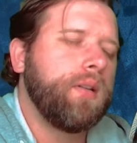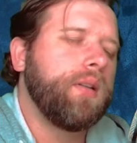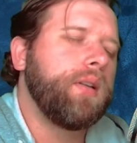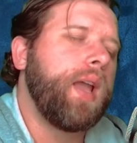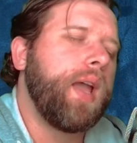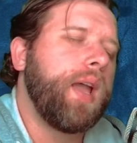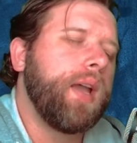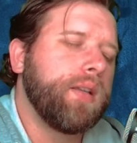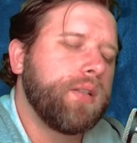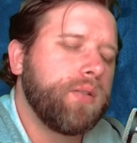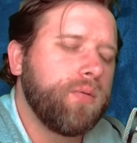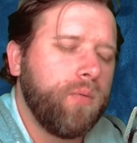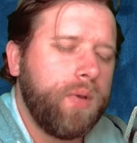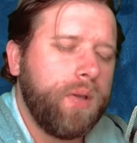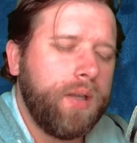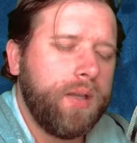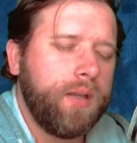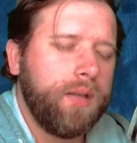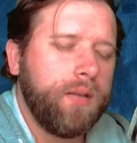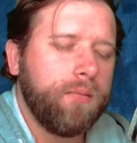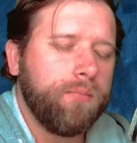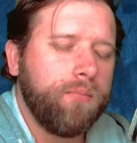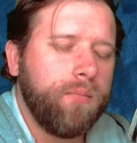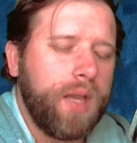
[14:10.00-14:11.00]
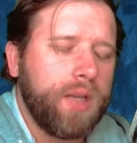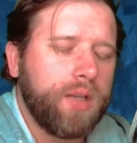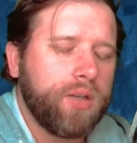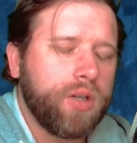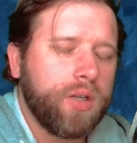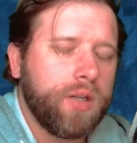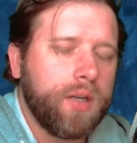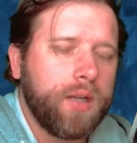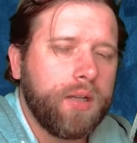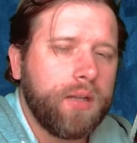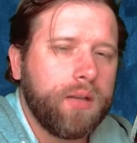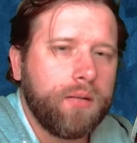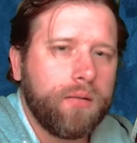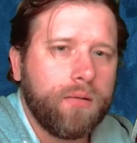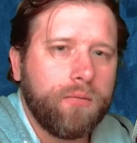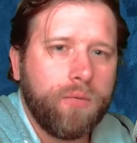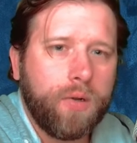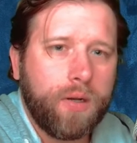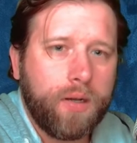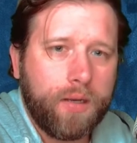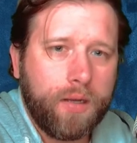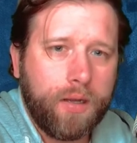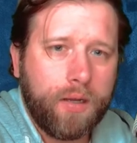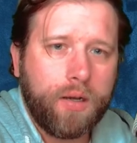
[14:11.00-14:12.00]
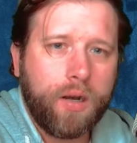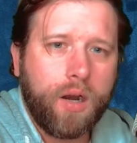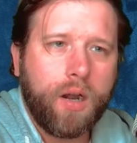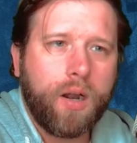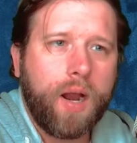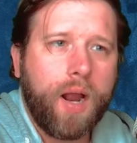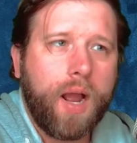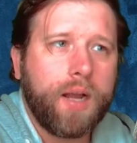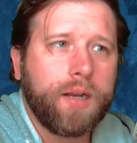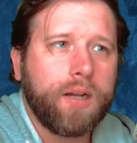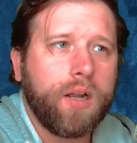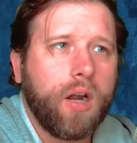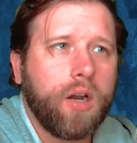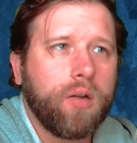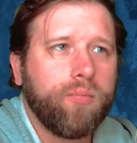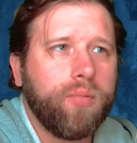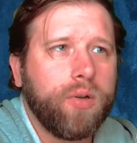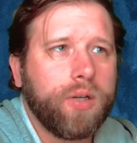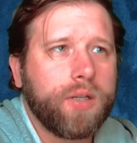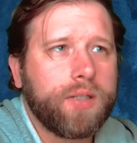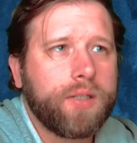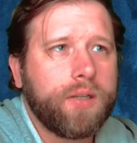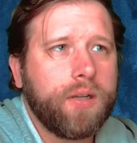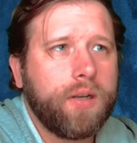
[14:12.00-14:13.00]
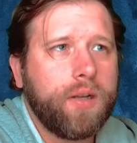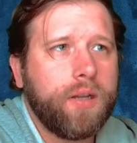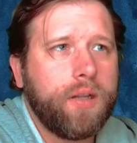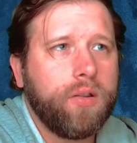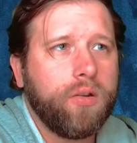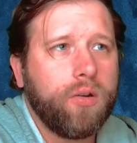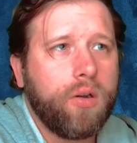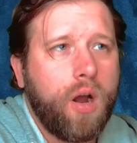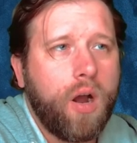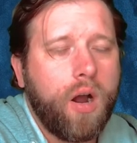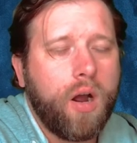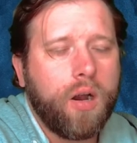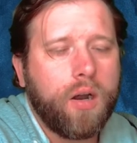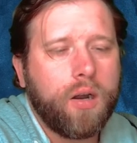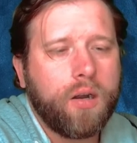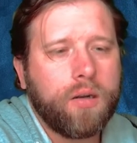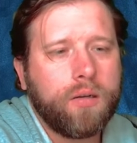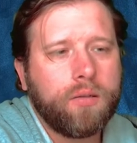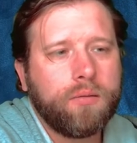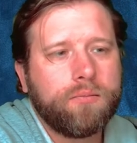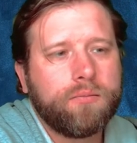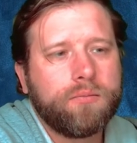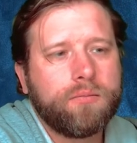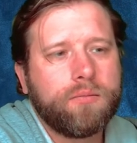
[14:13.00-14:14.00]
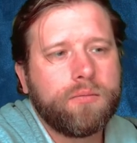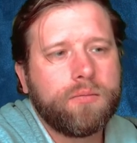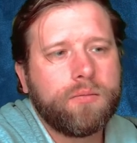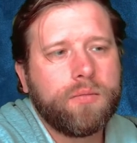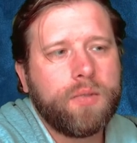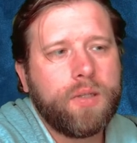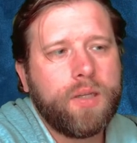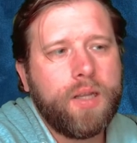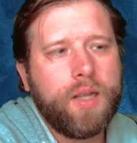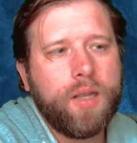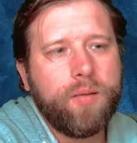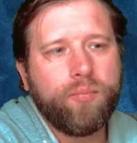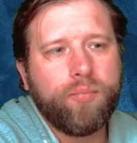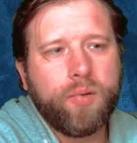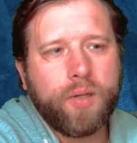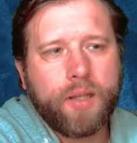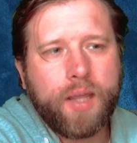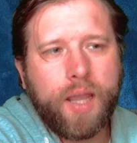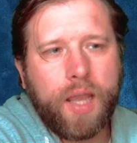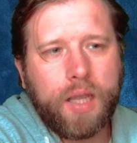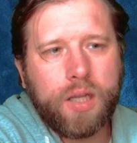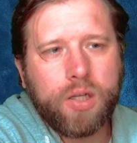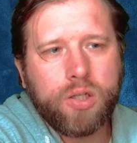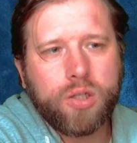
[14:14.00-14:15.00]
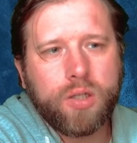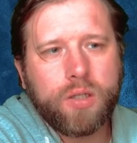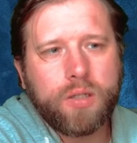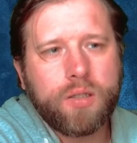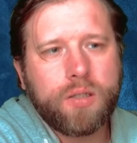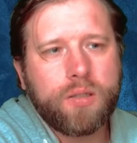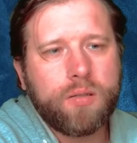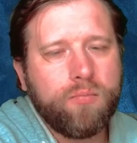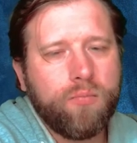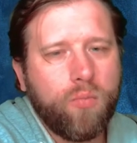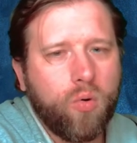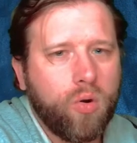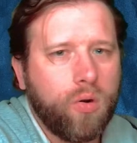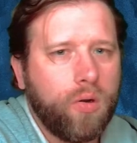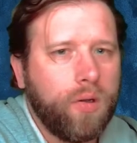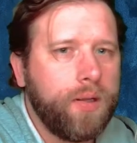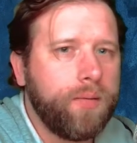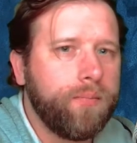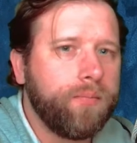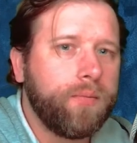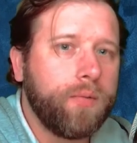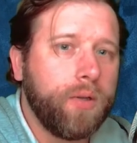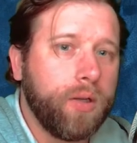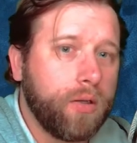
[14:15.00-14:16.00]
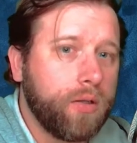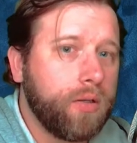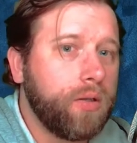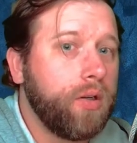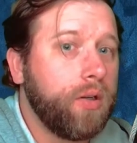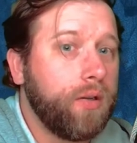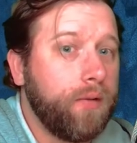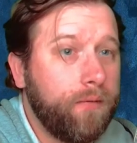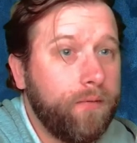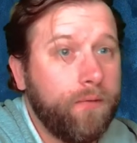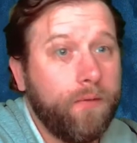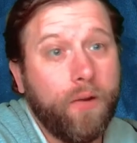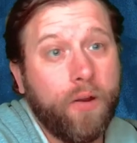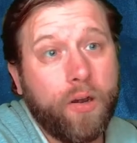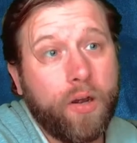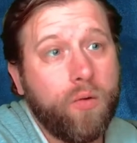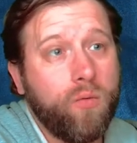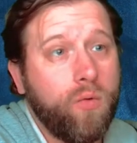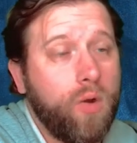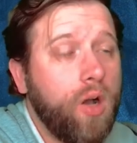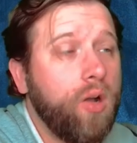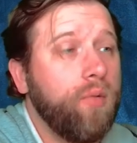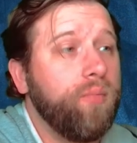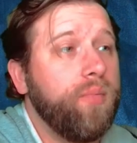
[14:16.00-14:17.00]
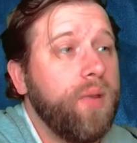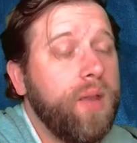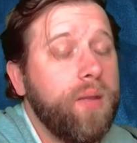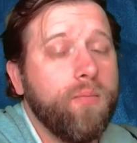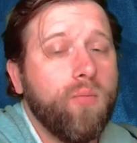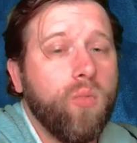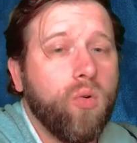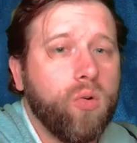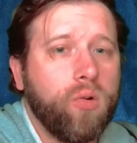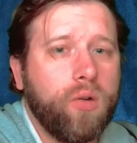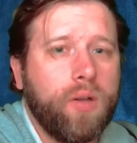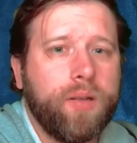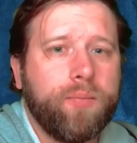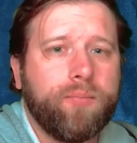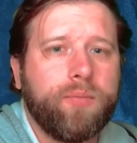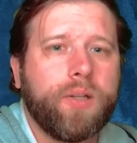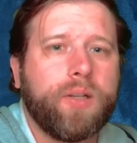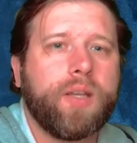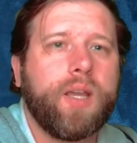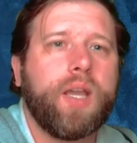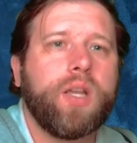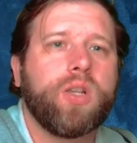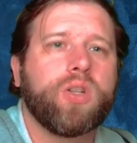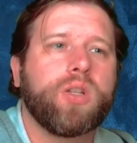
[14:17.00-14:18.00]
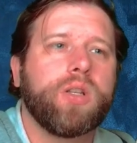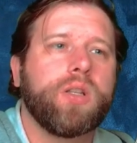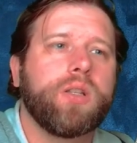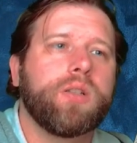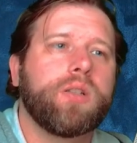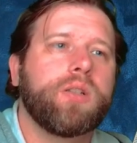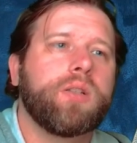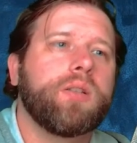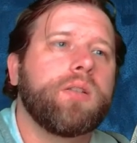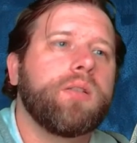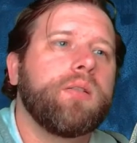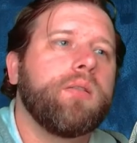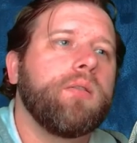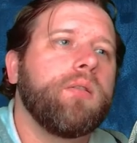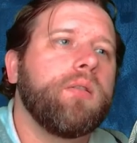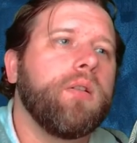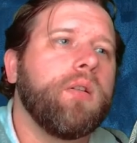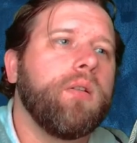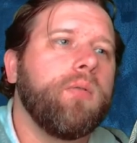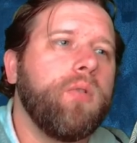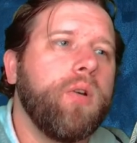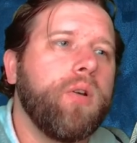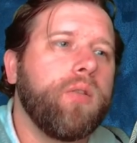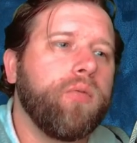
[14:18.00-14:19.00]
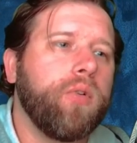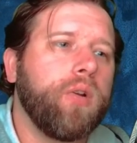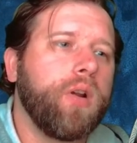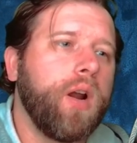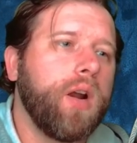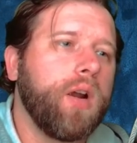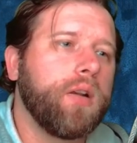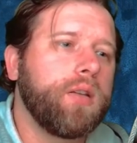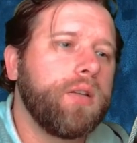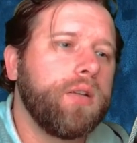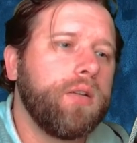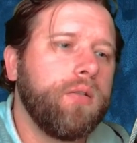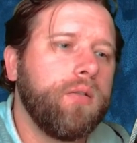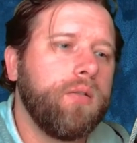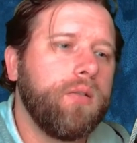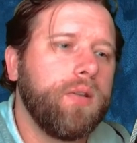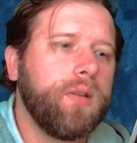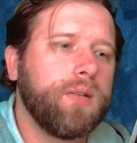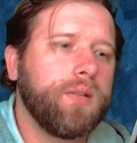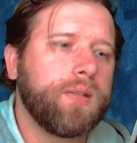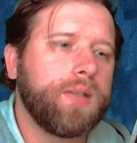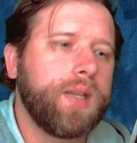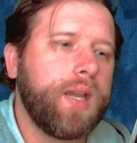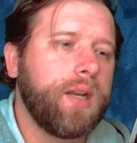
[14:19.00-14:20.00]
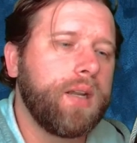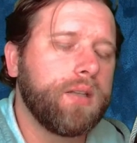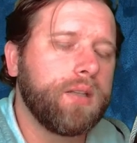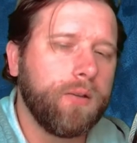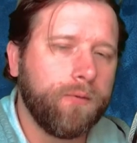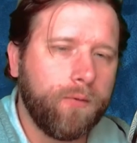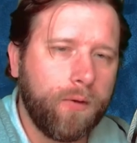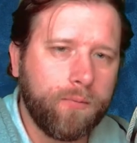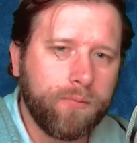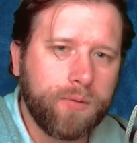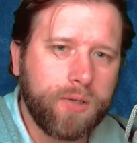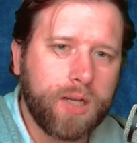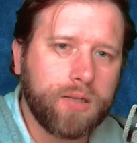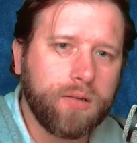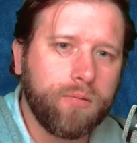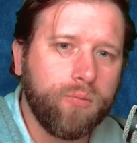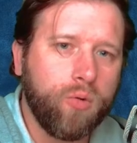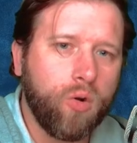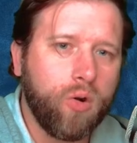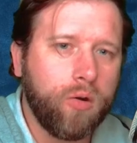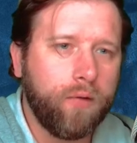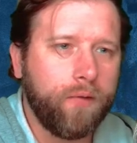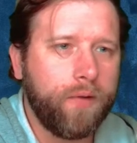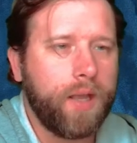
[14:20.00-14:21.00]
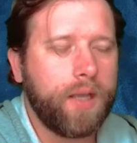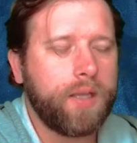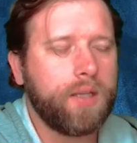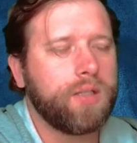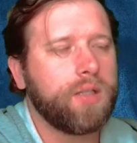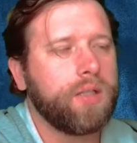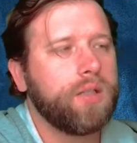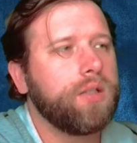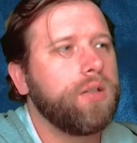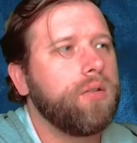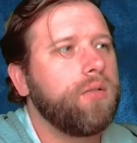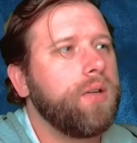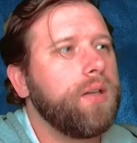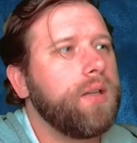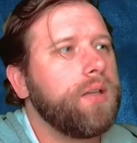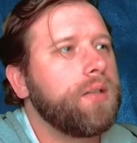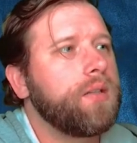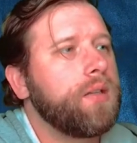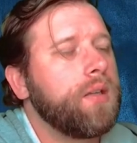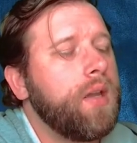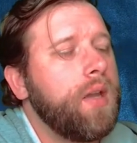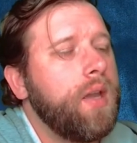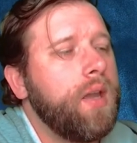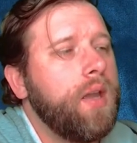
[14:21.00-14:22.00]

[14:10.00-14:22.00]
as we mentioned in when in our on guard book study, there are implications, moral imp, there could very well be moral implications with regard to the status of objective moral values and duties